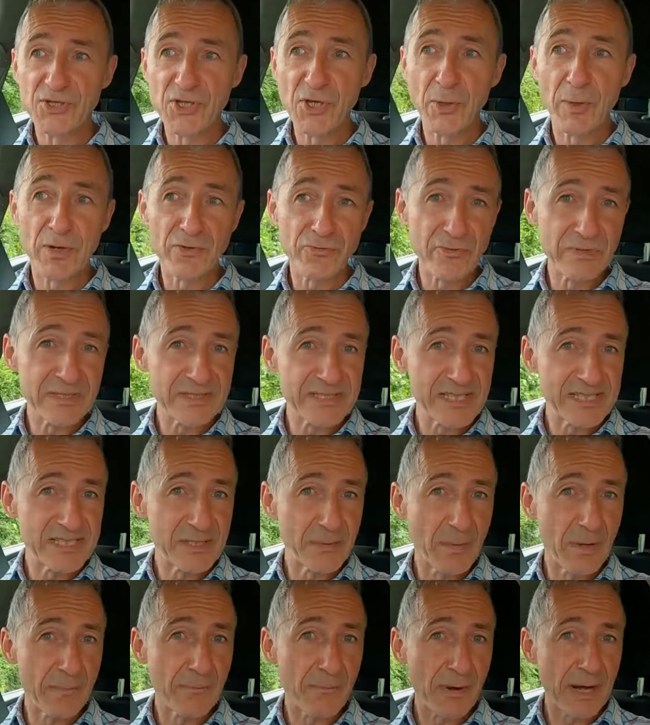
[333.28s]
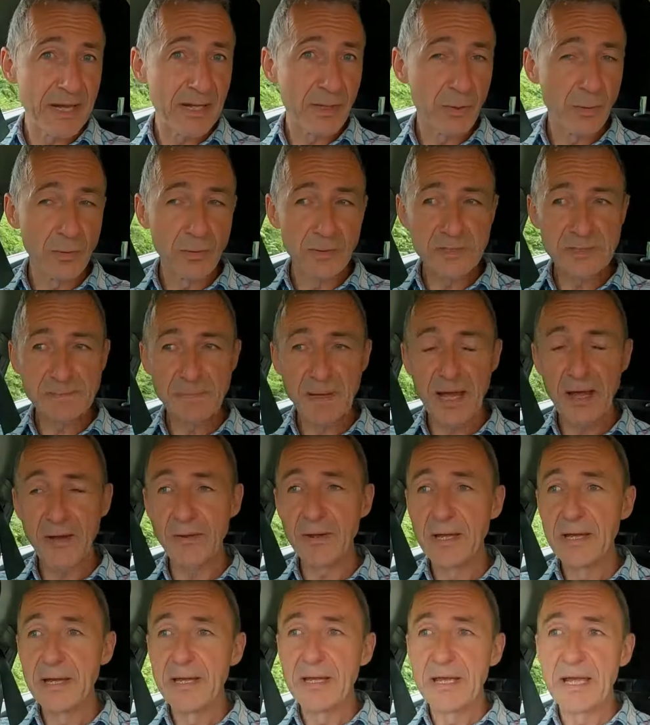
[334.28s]
261 brake
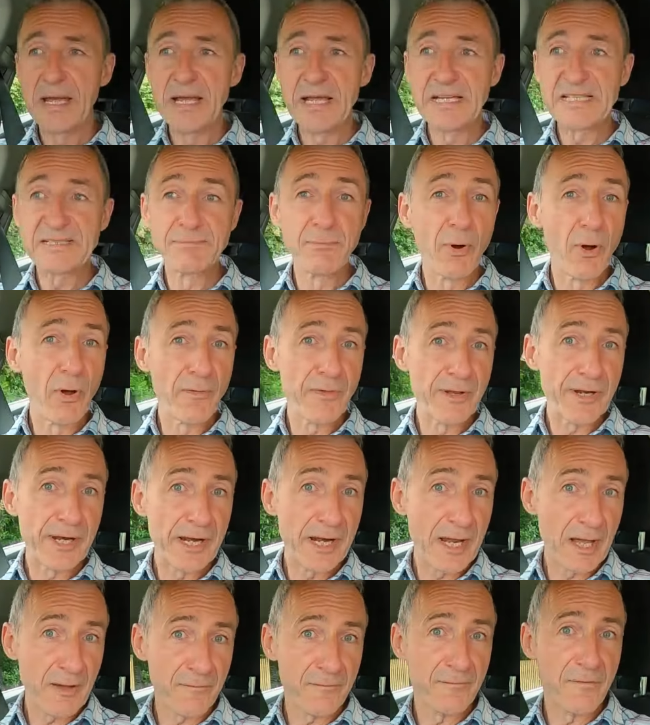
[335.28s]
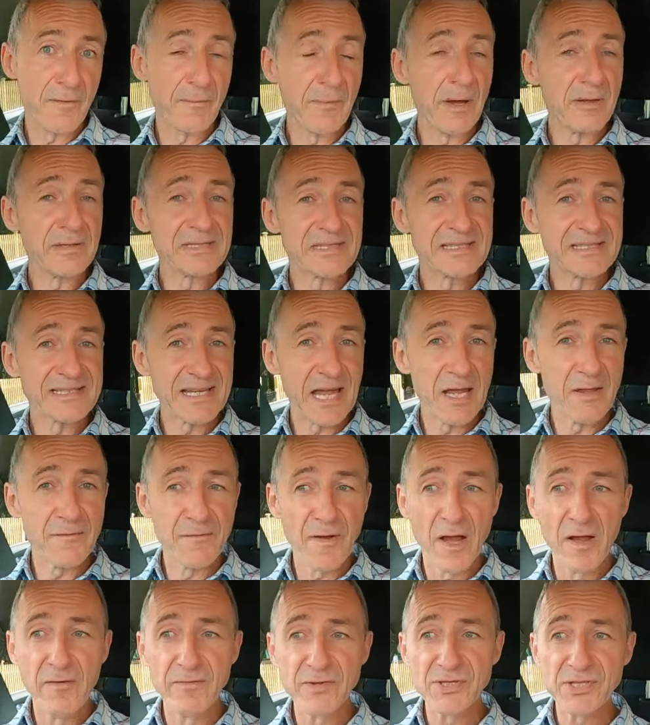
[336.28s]
horsepower, is more than enough for most
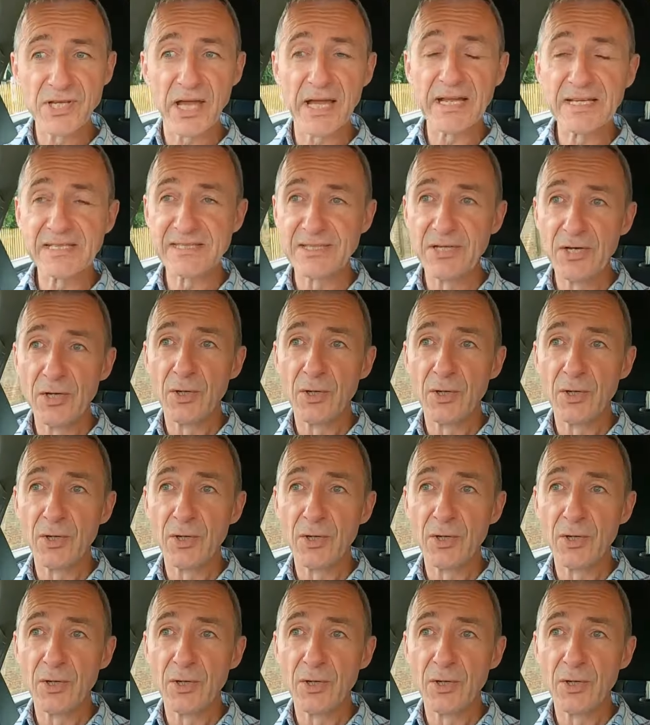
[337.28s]
safe overtakes